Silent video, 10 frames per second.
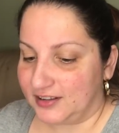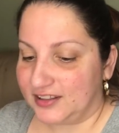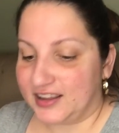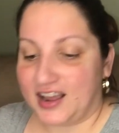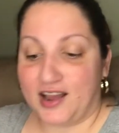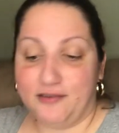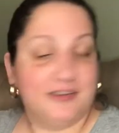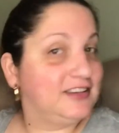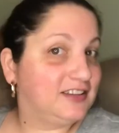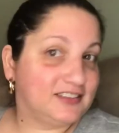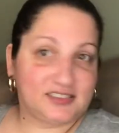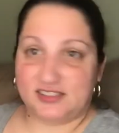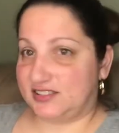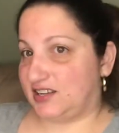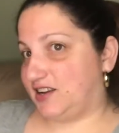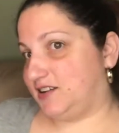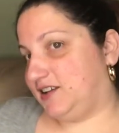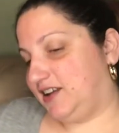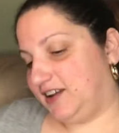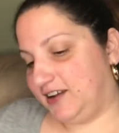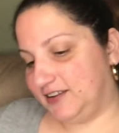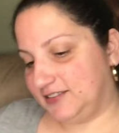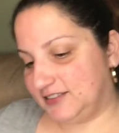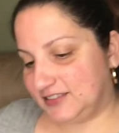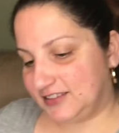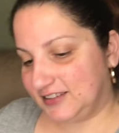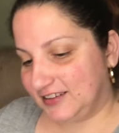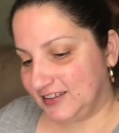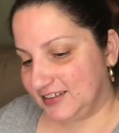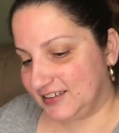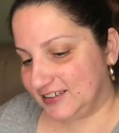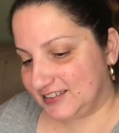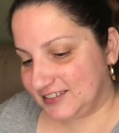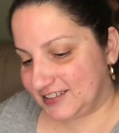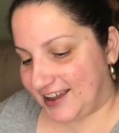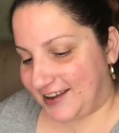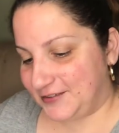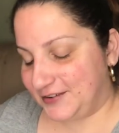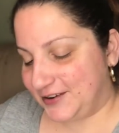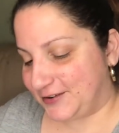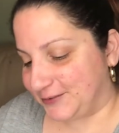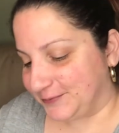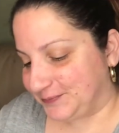Like I would look sun kissed. So I don't know.